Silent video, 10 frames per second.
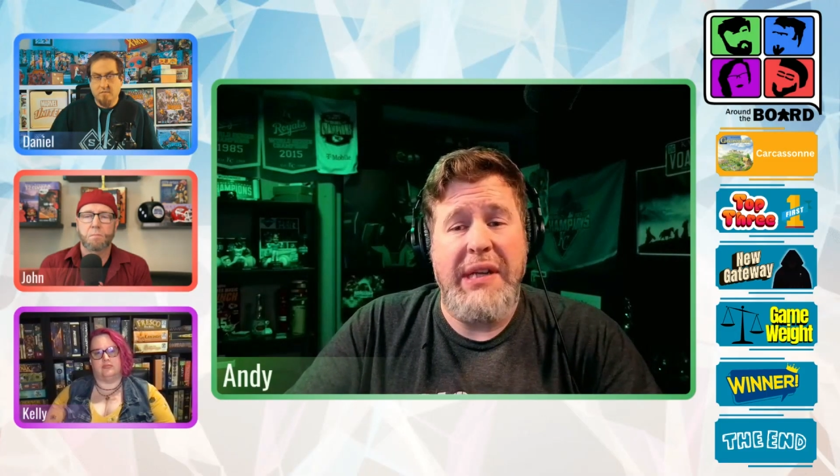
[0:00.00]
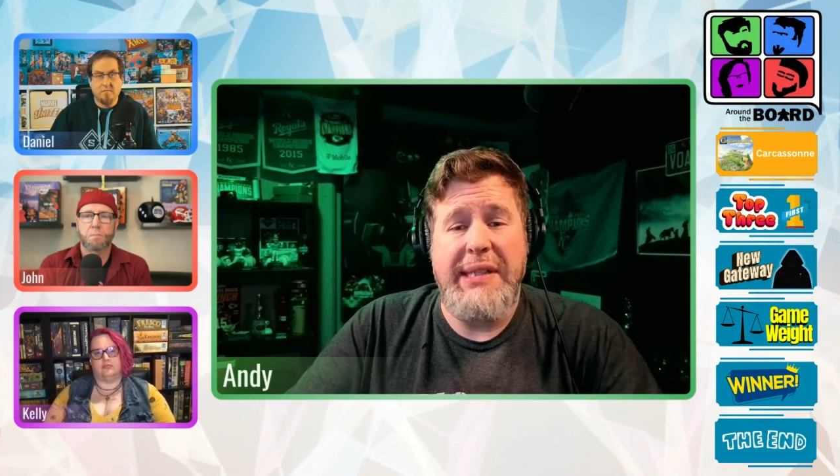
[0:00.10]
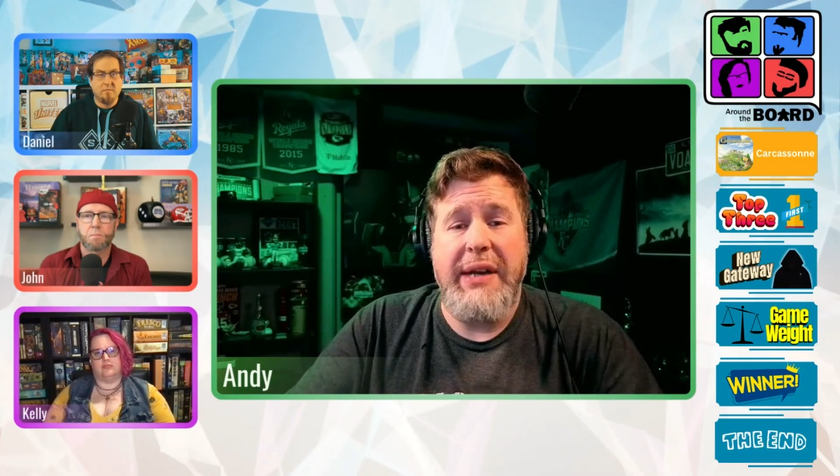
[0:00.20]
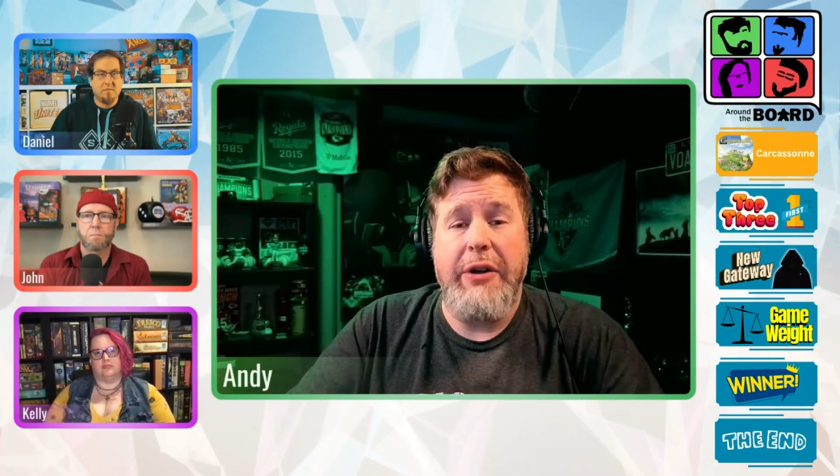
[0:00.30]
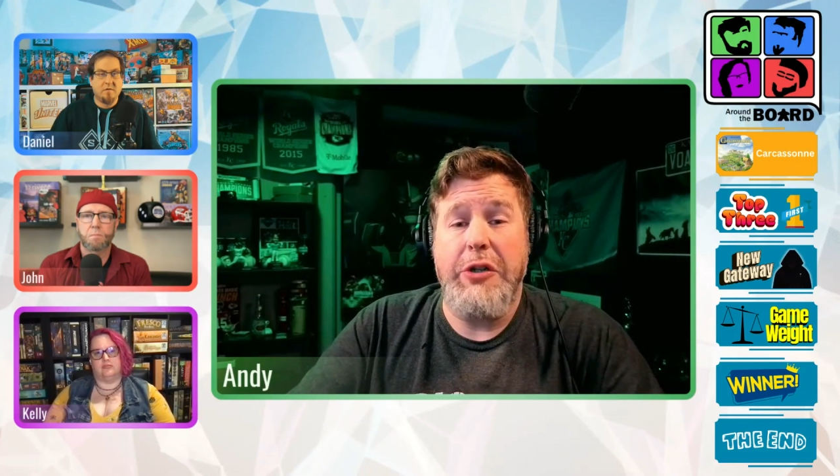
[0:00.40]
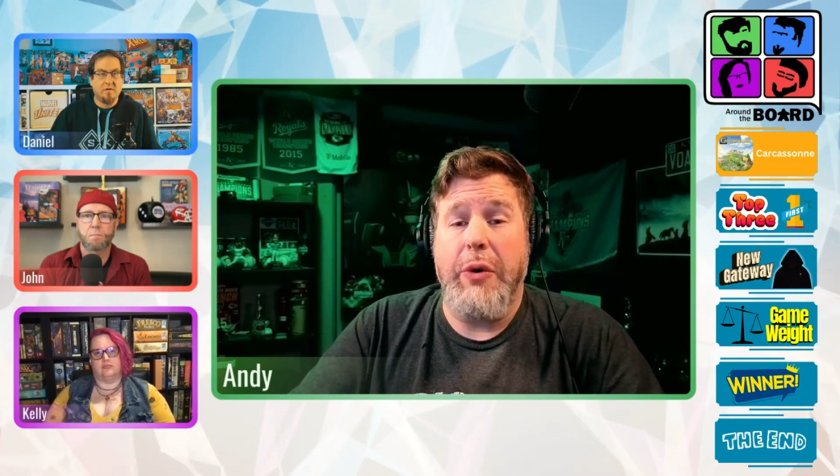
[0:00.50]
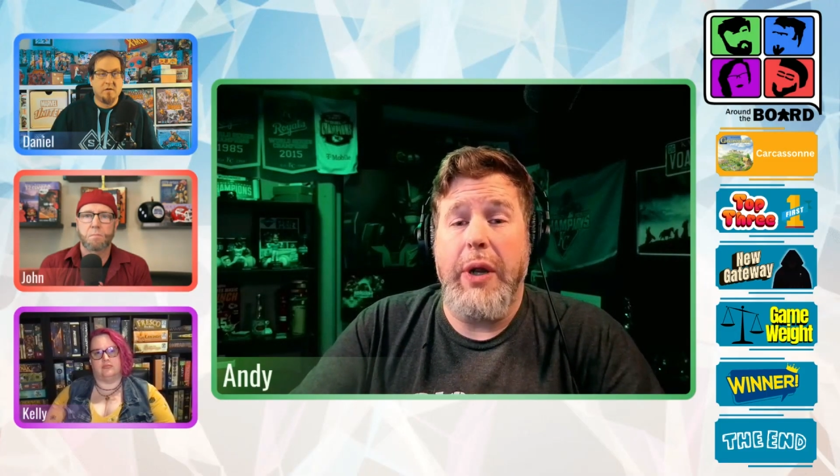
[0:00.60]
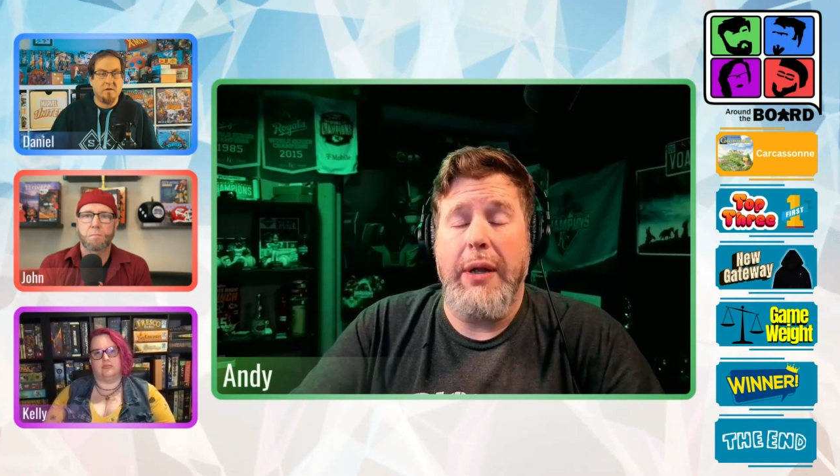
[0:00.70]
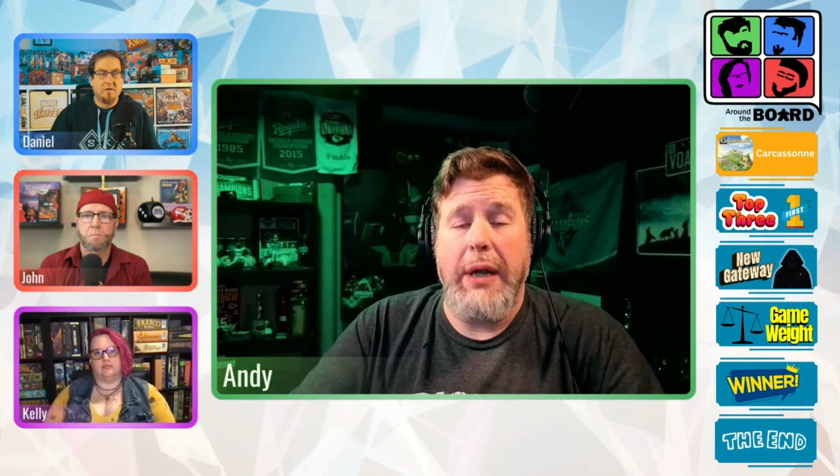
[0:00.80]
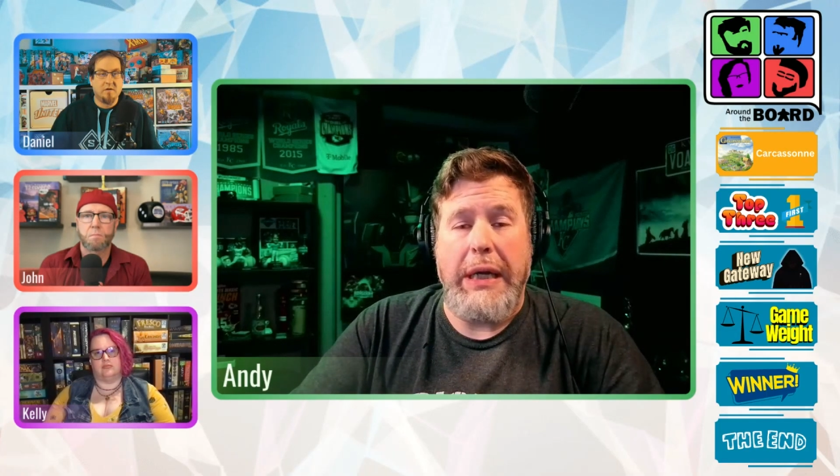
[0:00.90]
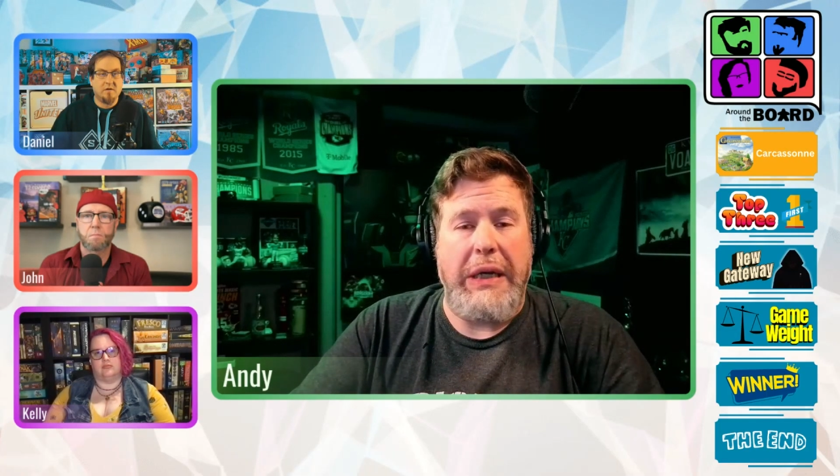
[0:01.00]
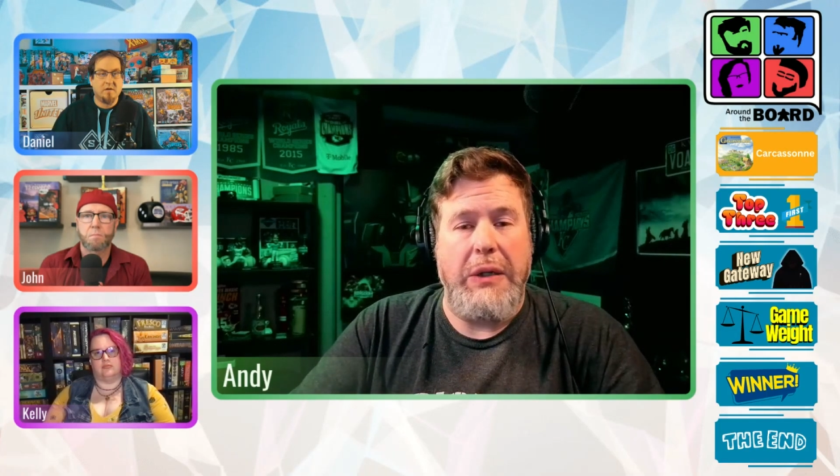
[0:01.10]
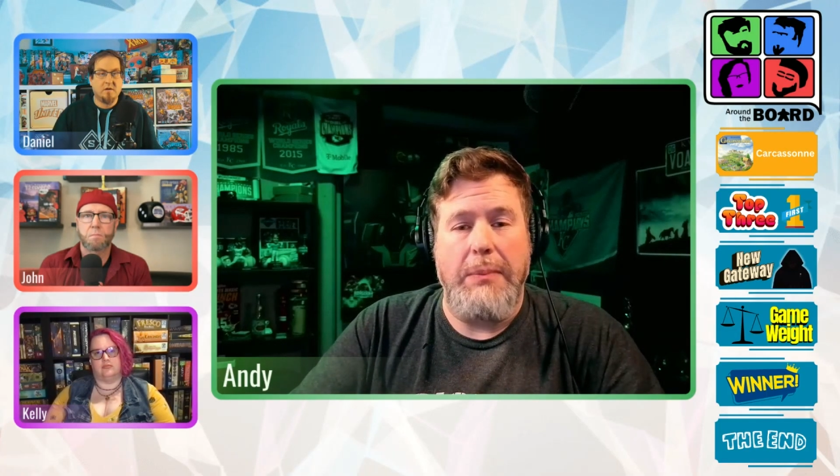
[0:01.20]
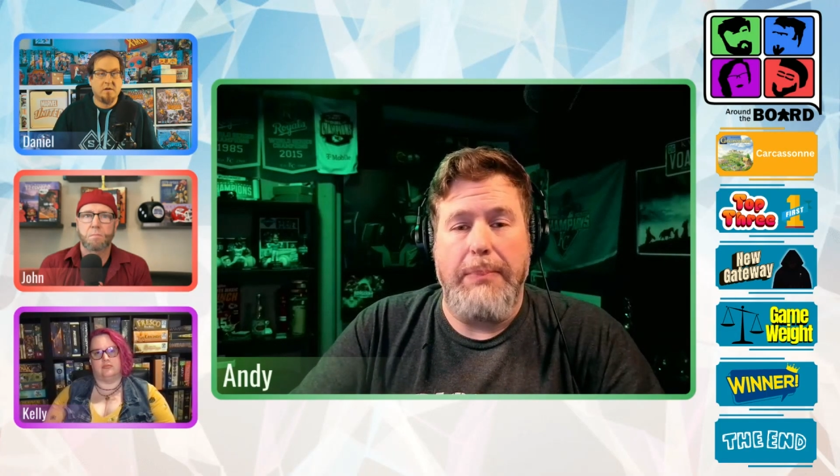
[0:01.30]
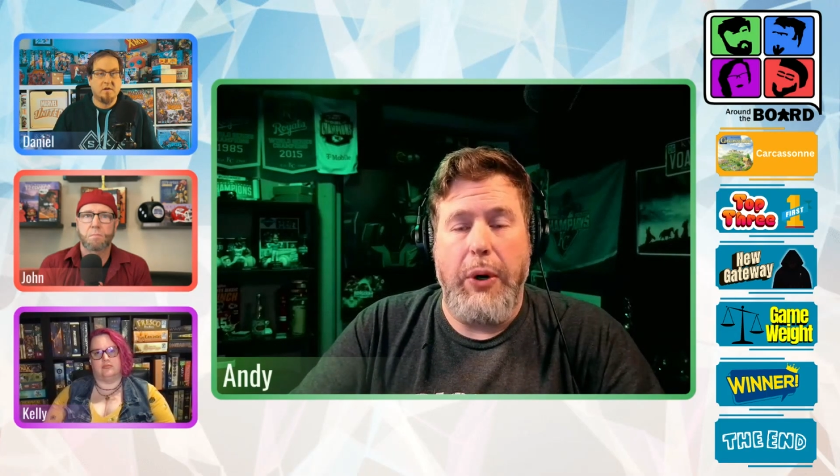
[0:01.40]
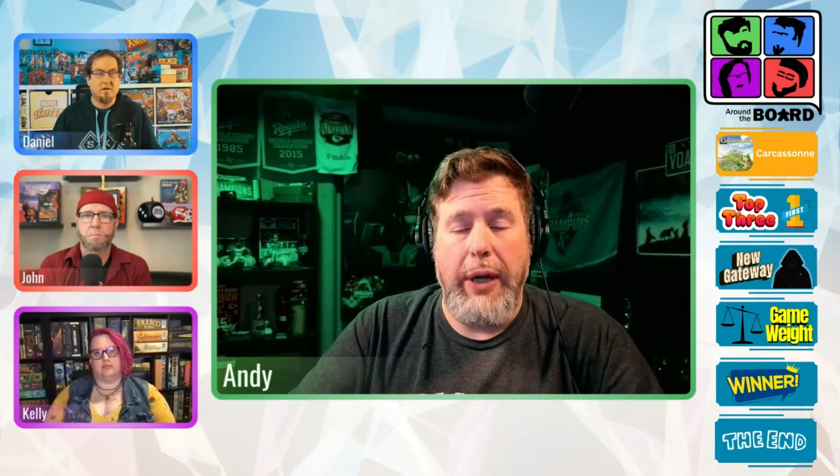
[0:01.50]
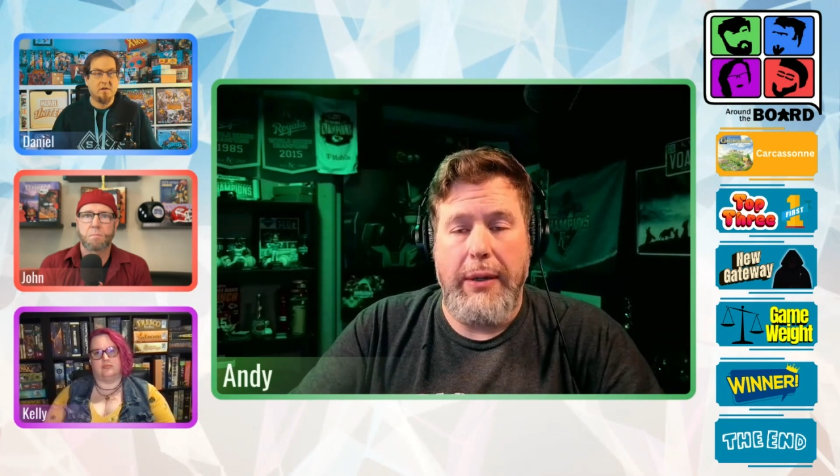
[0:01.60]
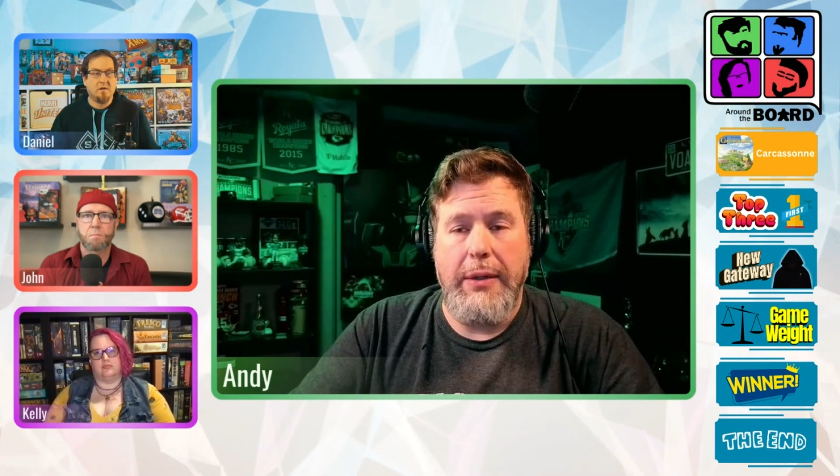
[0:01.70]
territory, oh boy,